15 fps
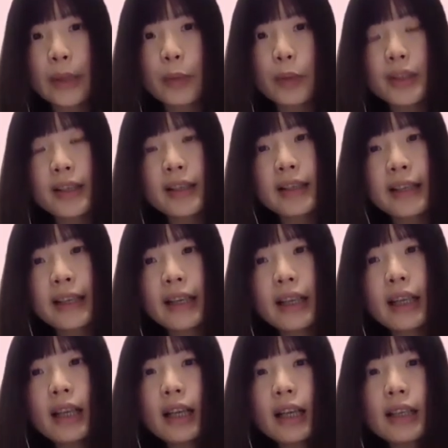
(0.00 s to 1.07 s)
We only
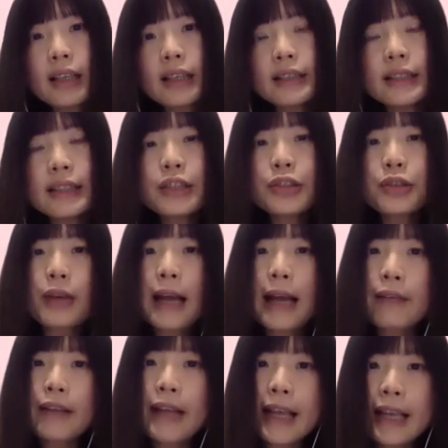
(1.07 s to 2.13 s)
need to
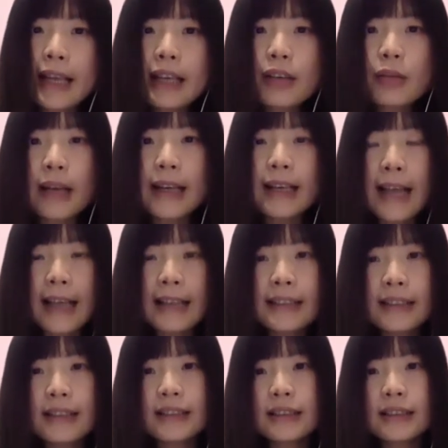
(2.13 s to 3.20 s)
have K,
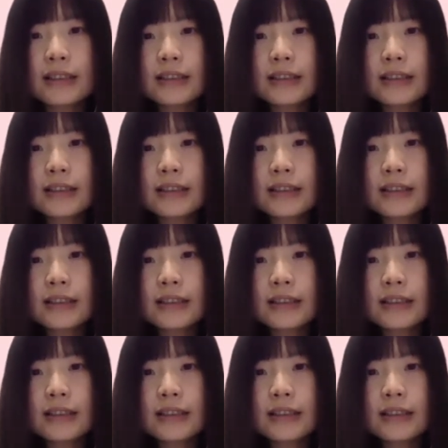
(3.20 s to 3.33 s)
license.